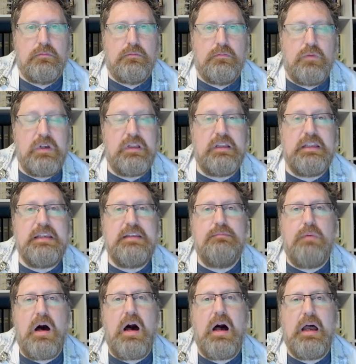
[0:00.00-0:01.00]
We leave
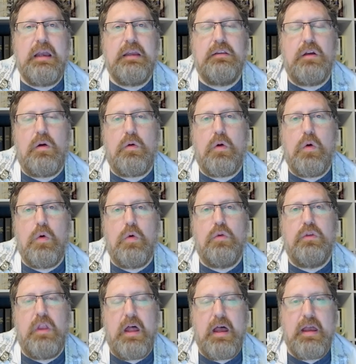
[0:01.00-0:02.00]
behind our
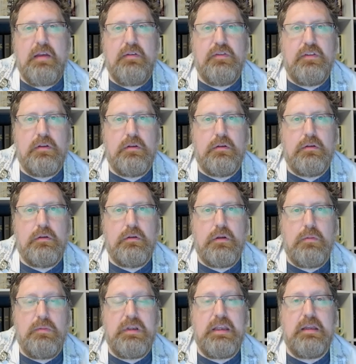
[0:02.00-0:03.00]
old lives
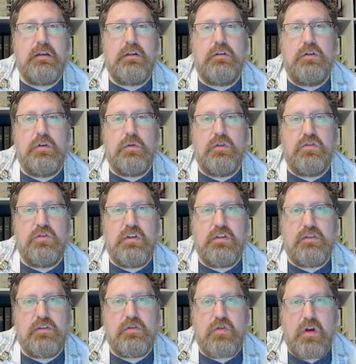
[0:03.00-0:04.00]
and begin anew in
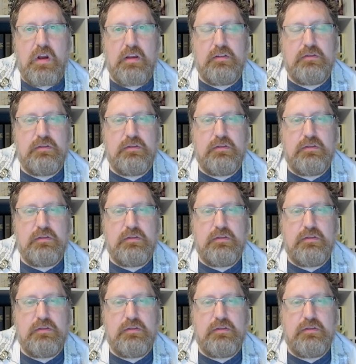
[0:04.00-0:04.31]
Jesus Christ.